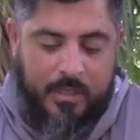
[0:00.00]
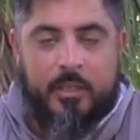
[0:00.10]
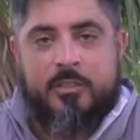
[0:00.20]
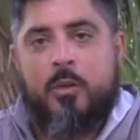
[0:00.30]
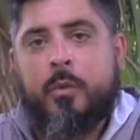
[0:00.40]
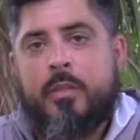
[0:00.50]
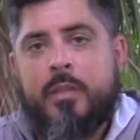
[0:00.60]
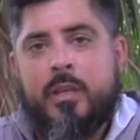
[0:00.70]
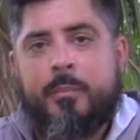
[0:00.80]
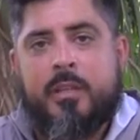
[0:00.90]
let us know what you
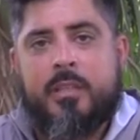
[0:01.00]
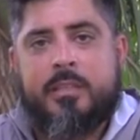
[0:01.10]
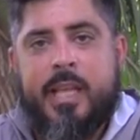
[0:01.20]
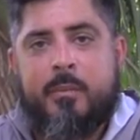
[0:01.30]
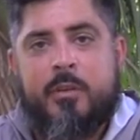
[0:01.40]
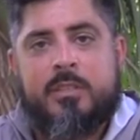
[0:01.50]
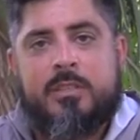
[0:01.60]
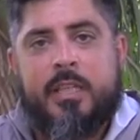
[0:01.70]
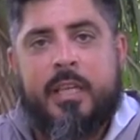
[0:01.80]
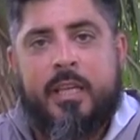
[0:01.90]
think about these
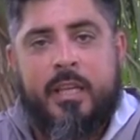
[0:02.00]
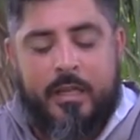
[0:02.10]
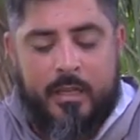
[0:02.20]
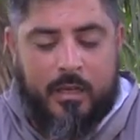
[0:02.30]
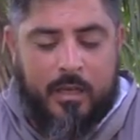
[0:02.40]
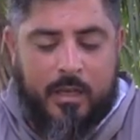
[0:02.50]
cameras and